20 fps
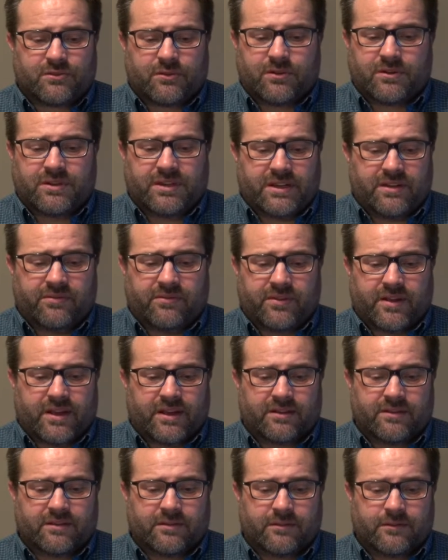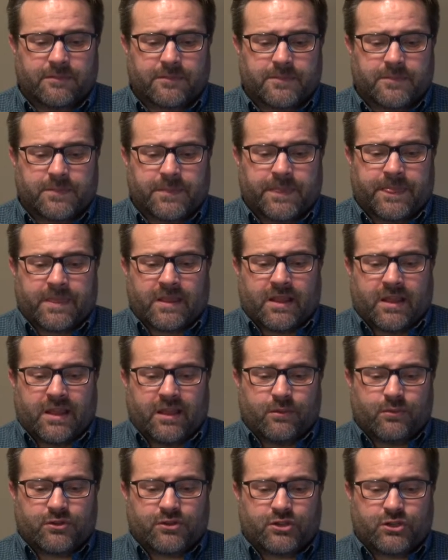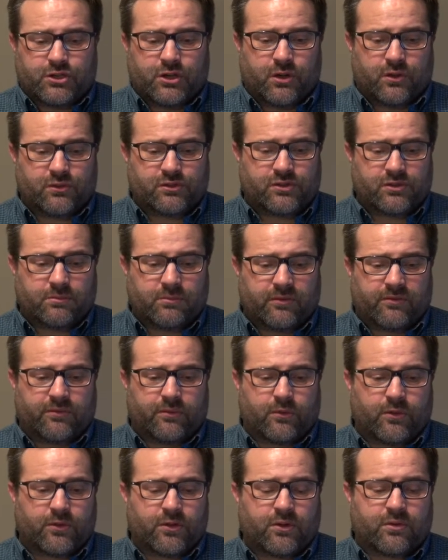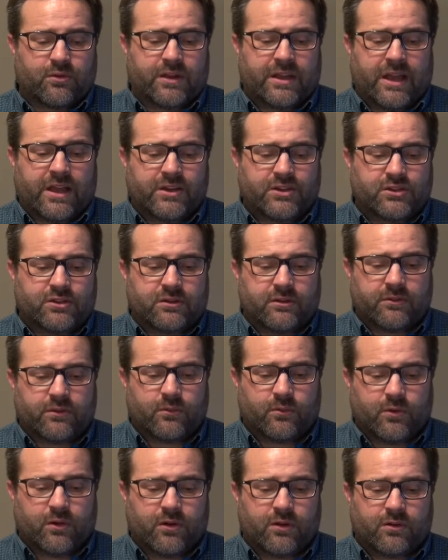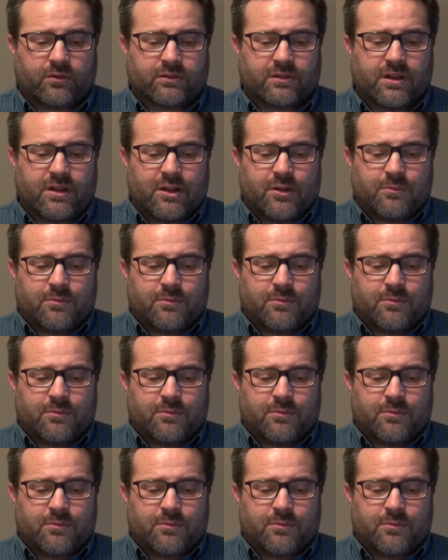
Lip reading: or defect. He was chosen before the creation of the world,